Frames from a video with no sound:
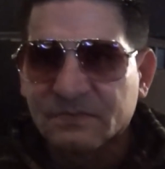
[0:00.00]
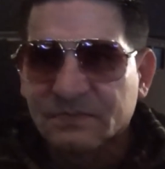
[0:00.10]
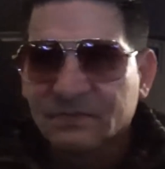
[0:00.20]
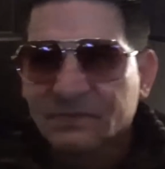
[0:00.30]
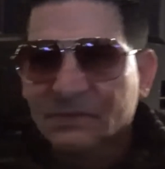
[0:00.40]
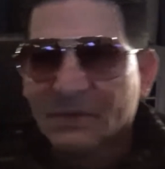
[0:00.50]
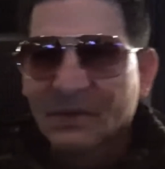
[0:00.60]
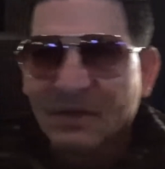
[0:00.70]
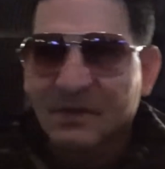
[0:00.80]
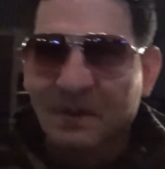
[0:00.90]
You know
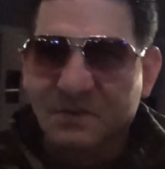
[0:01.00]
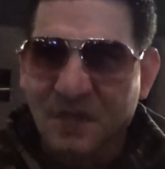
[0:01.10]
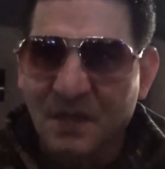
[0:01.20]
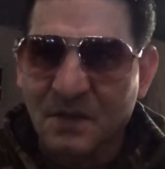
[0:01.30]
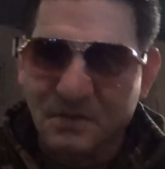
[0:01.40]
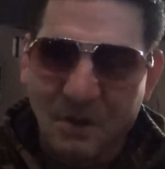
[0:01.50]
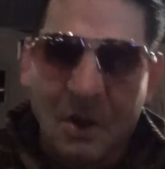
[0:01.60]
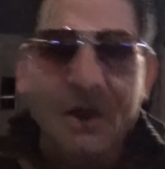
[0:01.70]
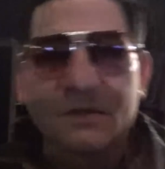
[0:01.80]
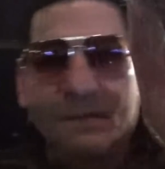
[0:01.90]
what I'm saying? Because as
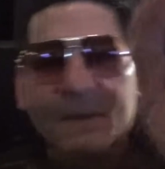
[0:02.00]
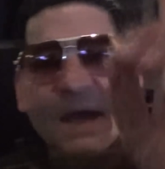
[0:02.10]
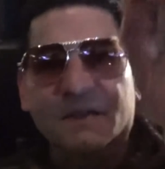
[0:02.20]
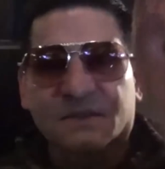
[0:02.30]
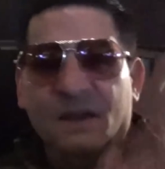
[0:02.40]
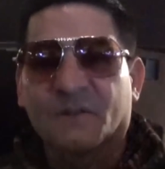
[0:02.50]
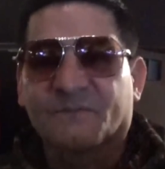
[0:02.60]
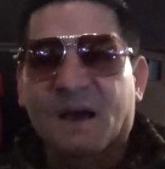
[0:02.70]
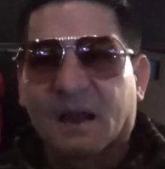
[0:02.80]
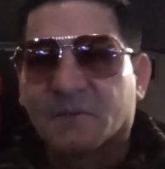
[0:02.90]
long as the man
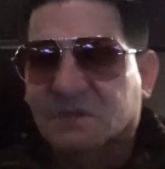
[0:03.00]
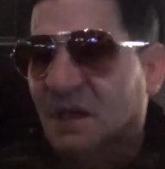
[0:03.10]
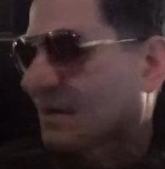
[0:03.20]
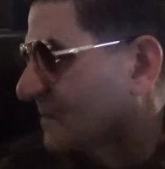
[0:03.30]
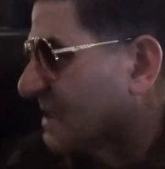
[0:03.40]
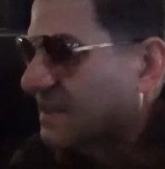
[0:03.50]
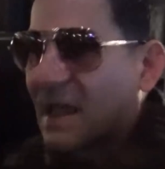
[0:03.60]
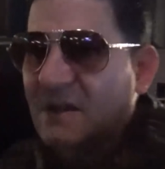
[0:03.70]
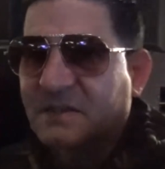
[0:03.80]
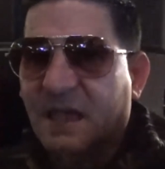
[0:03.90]
satisfied, I'm satisfied.
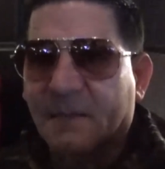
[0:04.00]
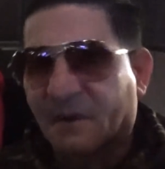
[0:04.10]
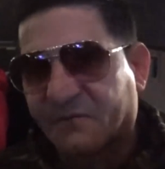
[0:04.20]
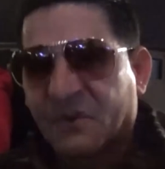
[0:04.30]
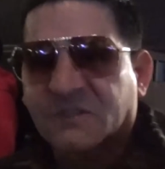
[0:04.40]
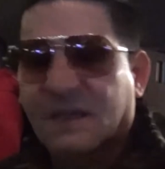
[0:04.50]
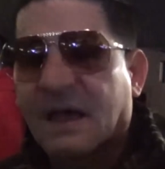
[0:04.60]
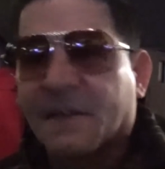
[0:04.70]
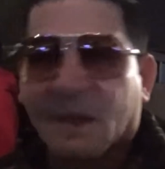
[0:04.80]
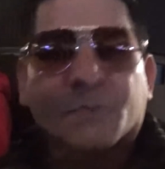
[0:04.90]
Danny's happy, my friends are
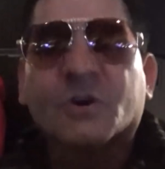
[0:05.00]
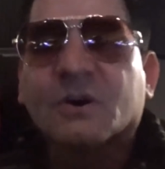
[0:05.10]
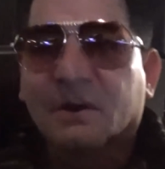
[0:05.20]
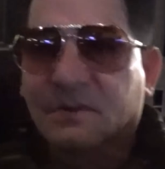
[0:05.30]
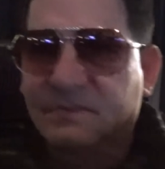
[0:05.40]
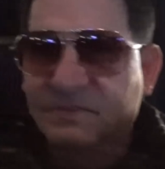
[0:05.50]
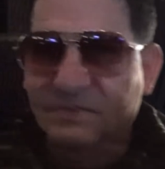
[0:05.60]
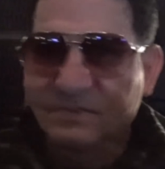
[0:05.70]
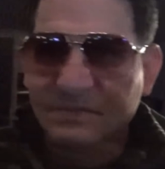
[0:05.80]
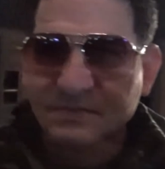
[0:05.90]
happy, I'm good.
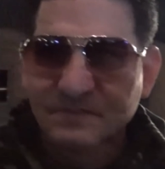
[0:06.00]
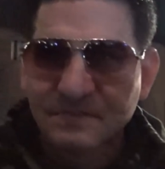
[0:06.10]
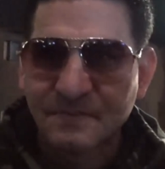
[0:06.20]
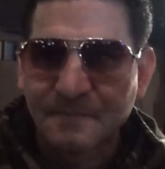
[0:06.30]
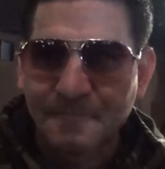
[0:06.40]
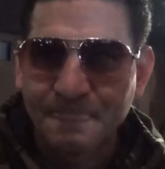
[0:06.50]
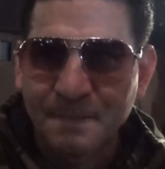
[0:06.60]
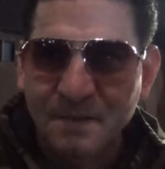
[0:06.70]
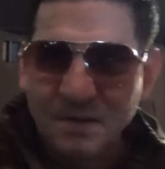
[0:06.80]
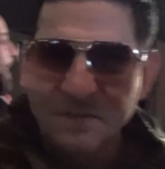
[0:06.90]
Mm-hmm. mm-hmm.
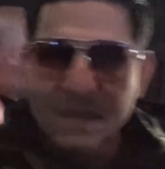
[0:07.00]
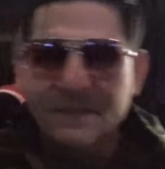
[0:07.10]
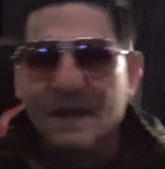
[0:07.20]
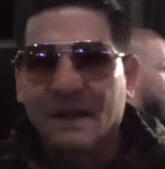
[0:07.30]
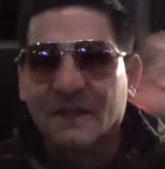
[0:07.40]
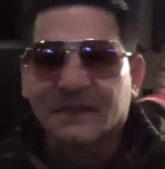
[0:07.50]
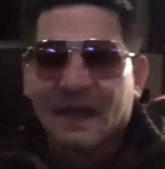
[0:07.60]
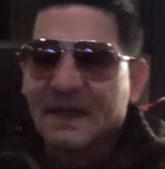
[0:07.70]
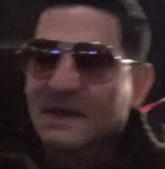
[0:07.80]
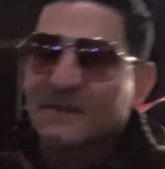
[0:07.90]
Now I can At help. the end of the
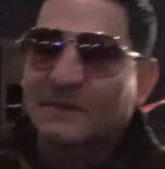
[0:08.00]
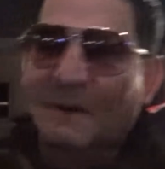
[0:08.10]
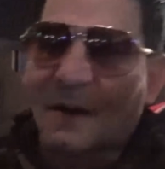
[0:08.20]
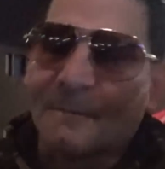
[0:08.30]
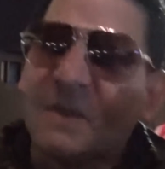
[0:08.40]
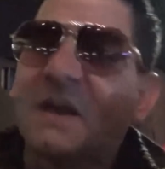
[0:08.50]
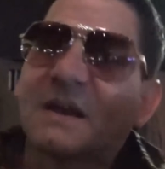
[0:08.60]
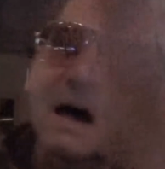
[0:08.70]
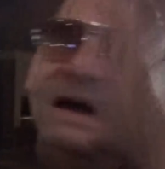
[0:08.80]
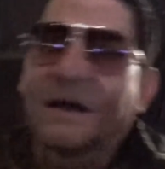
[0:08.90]
day, it's about me and
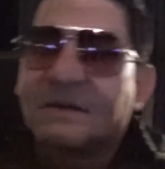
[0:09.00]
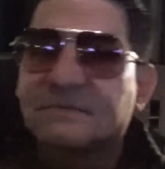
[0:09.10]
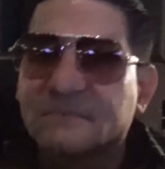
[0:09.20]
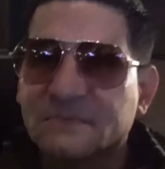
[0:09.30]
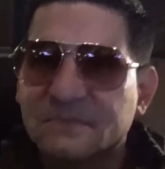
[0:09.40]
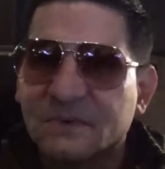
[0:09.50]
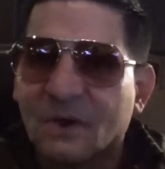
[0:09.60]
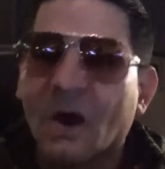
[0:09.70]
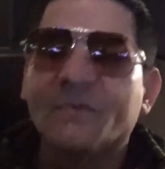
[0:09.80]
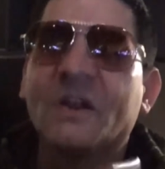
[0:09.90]
God,
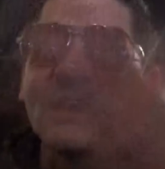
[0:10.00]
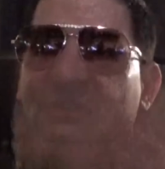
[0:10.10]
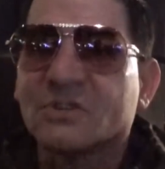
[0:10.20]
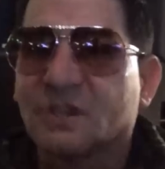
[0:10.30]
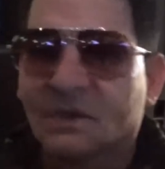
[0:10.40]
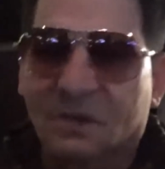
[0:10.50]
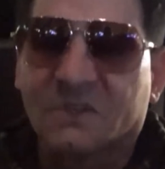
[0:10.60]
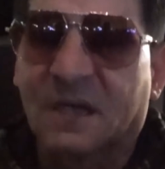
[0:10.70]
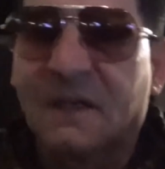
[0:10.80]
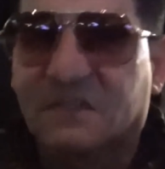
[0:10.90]
mm-hmm. our relationship.
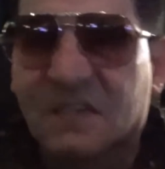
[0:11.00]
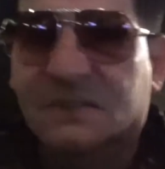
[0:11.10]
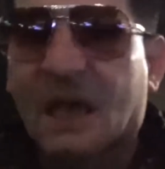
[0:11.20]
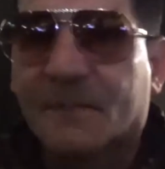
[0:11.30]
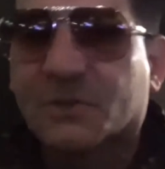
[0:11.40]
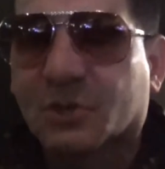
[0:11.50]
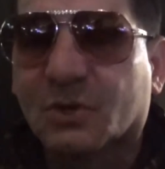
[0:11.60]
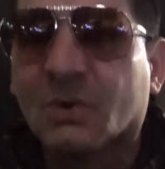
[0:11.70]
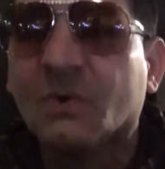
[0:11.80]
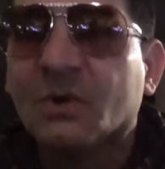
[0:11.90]
Sometimes things happen to
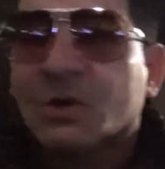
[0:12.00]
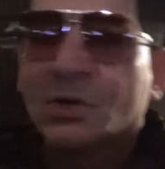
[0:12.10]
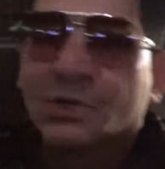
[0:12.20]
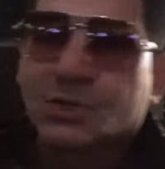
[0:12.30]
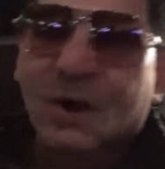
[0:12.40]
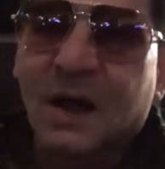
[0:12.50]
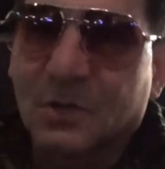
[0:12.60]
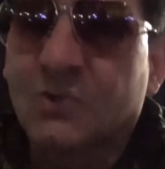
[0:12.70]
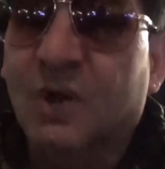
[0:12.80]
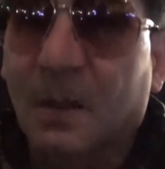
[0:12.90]
you, trials
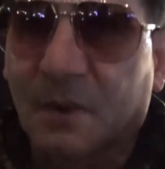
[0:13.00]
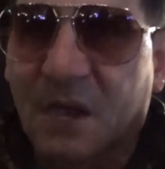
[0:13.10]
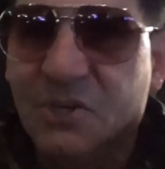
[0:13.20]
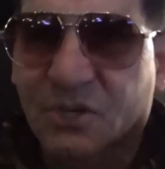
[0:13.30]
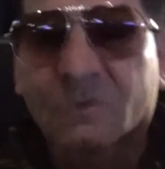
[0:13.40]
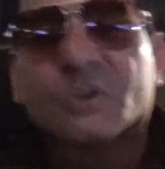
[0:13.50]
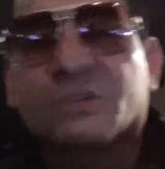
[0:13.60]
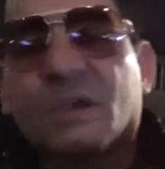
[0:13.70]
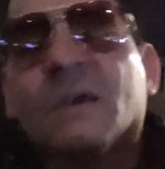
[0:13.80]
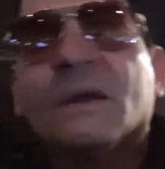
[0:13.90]
and tribulation, to
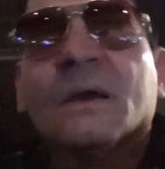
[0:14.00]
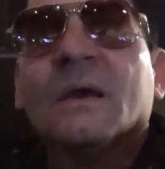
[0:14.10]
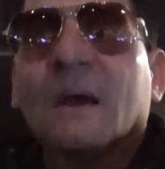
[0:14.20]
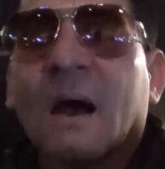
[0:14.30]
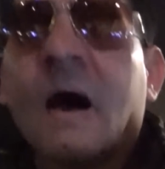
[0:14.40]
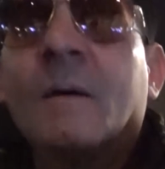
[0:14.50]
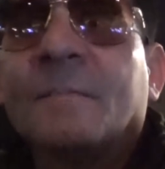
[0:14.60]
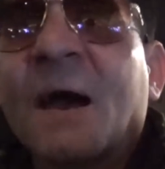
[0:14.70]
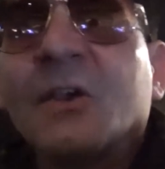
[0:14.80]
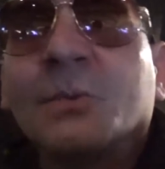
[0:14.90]
see Absolutely. how
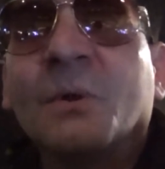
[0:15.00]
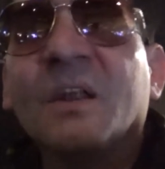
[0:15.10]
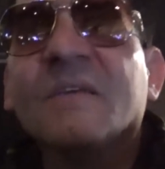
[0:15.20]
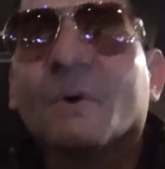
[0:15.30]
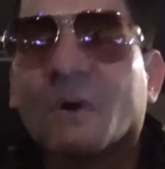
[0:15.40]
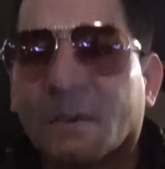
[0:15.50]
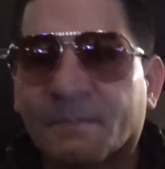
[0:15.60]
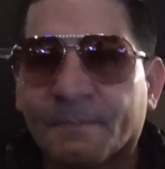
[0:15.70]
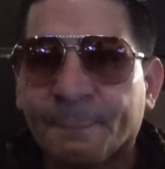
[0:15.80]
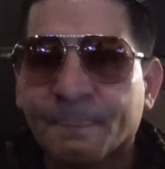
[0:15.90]
bad you believe in Him.
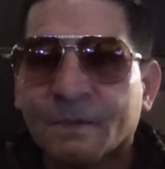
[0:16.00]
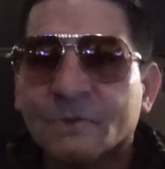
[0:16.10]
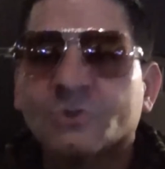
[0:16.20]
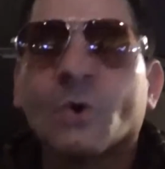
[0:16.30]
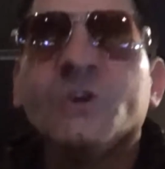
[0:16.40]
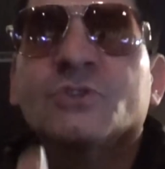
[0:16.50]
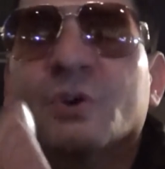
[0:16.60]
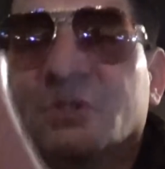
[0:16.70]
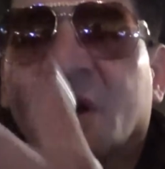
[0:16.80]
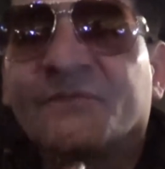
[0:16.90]
Mm. So He
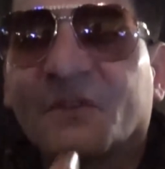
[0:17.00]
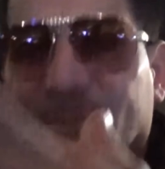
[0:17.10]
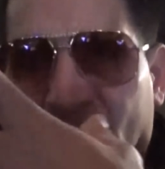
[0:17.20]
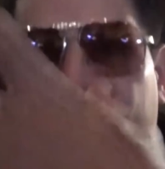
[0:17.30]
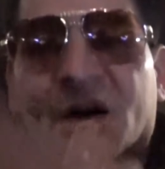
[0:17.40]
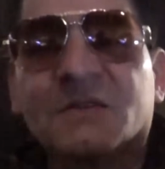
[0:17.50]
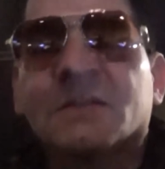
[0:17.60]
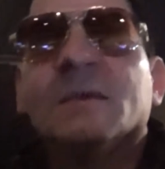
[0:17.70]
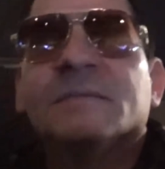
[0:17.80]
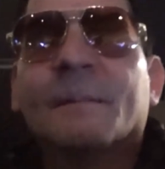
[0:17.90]
took something from
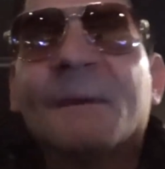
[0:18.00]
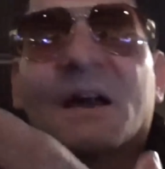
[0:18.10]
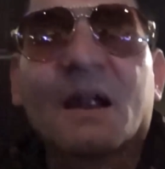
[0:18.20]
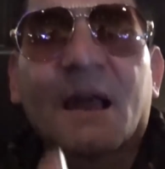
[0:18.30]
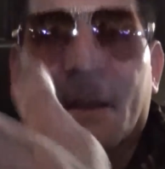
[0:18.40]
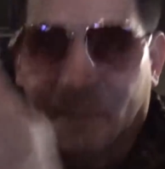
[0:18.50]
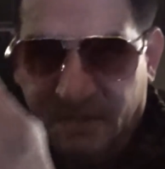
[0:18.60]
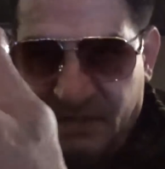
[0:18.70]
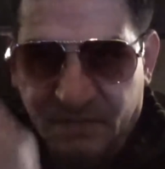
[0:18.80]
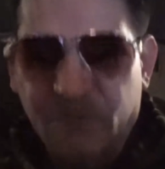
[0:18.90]
us that meant a lot,
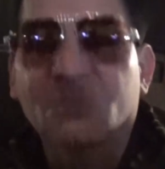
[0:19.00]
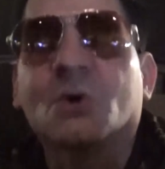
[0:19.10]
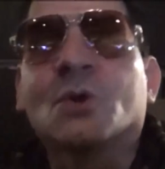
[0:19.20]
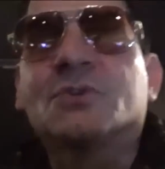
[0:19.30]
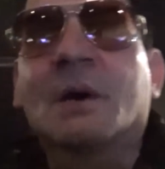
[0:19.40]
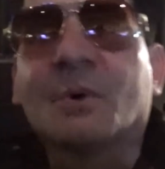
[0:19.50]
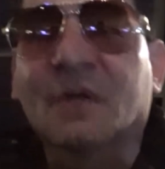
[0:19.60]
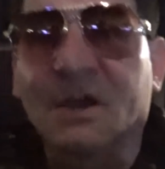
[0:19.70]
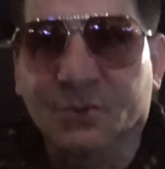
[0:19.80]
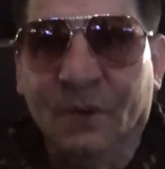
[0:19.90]
but He's gonna double
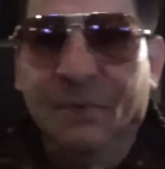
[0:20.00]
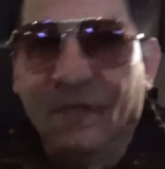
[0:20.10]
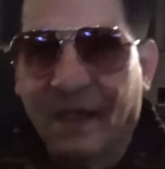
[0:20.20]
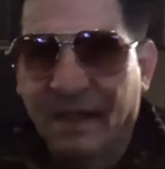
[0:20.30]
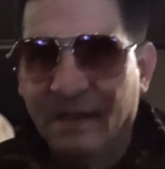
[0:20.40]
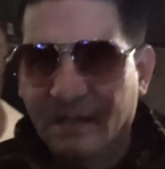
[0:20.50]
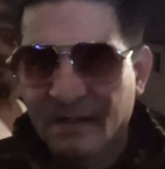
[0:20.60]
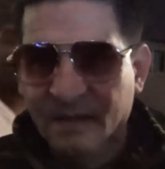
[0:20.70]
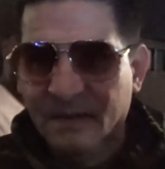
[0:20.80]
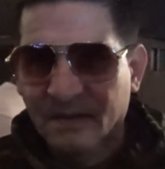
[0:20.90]
that, triple that.
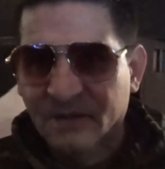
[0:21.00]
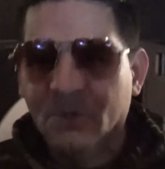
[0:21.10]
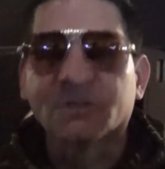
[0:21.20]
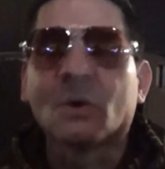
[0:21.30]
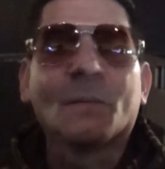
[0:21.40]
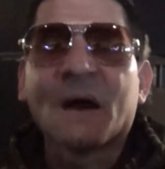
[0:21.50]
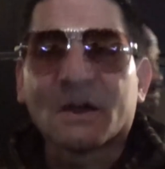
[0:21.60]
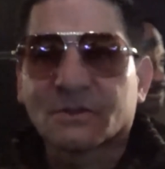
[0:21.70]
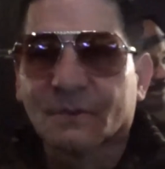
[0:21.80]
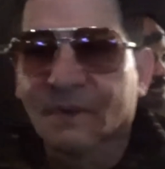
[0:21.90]
Mm. So it don't
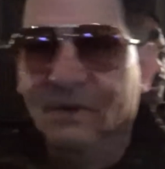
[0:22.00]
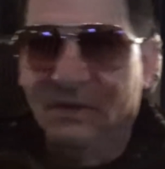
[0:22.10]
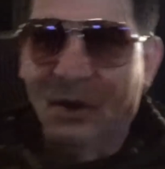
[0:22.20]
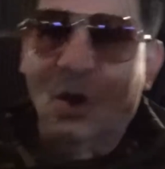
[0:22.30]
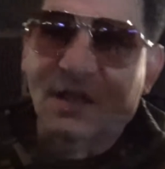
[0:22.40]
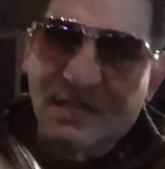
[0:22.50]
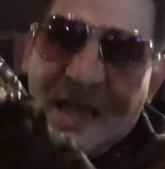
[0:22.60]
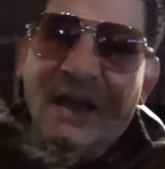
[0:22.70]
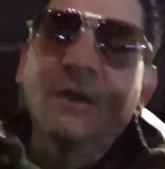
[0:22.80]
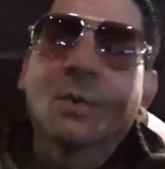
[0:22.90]
matter to me because as long that's
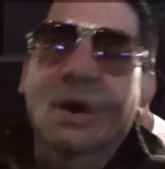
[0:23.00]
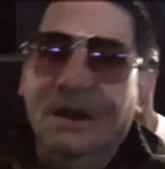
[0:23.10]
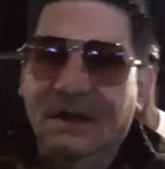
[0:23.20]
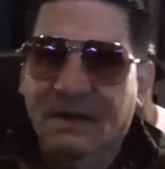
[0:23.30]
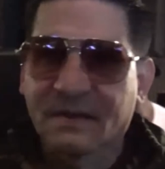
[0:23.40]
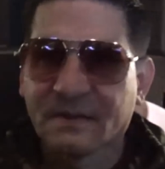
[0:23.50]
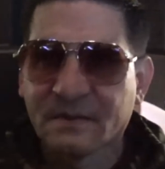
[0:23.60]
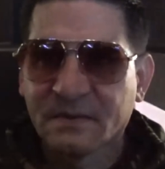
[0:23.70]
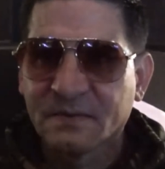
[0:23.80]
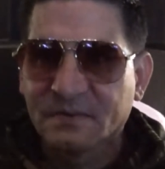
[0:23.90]
how He wanted it. Yeah.